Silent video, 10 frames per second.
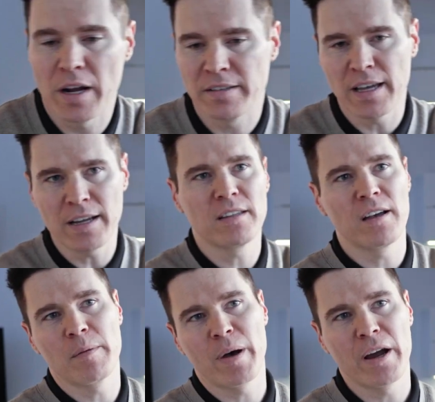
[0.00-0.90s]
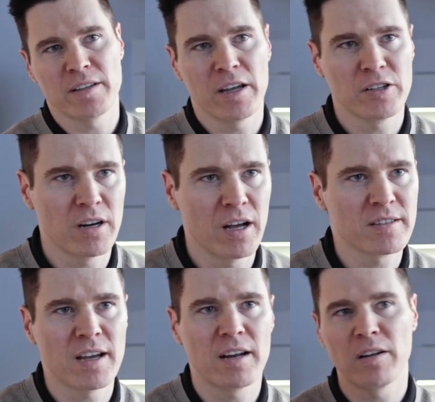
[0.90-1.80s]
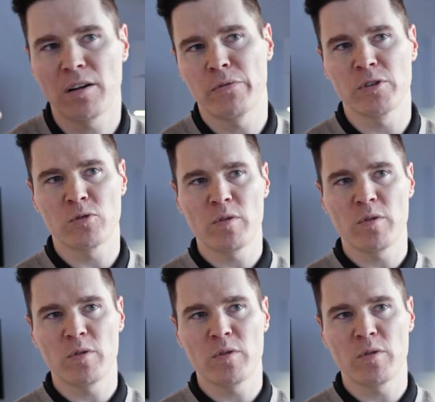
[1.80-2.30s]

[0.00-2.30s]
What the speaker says: I take the buyer's agent outside in the conference